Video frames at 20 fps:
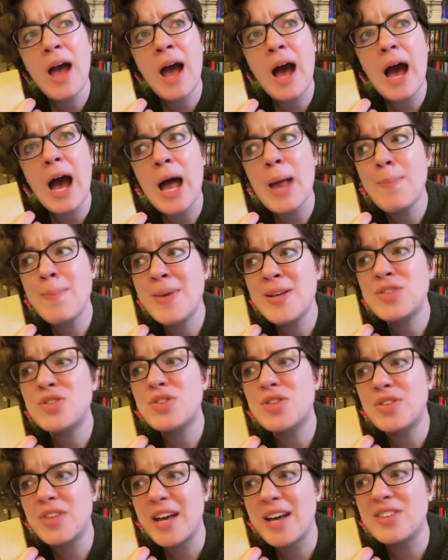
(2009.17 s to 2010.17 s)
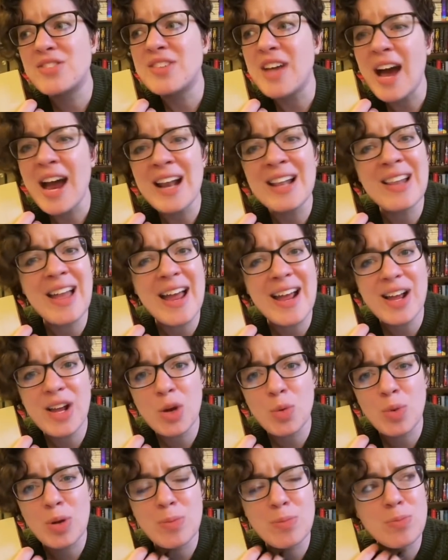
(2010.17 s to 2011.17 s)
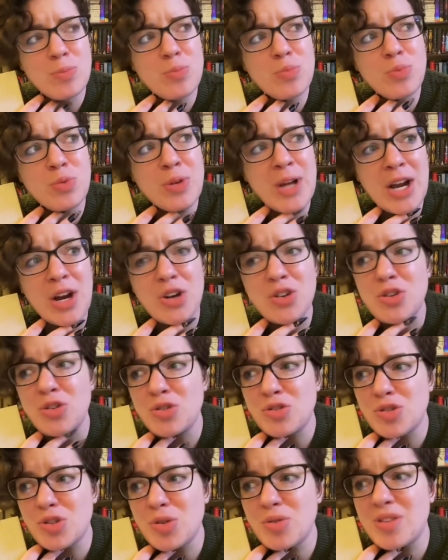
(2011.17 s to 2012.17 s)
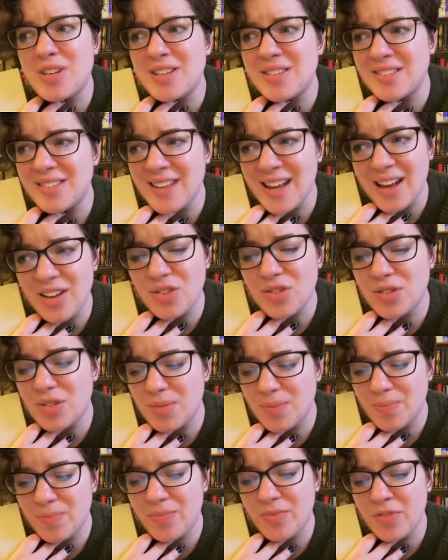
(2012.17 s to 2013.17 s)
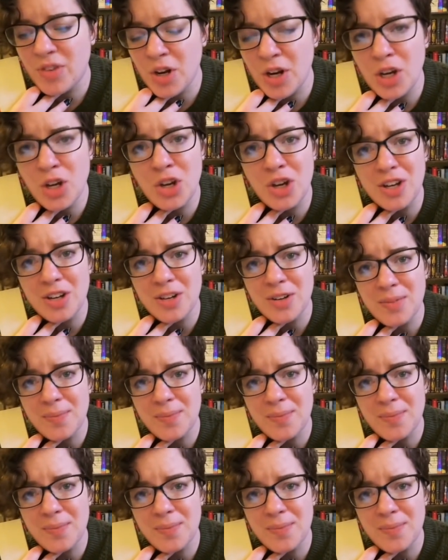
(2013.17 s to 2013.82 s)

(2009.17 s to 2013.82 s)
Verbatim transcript: I missed this. I like it when characters do this." Yes. Very good.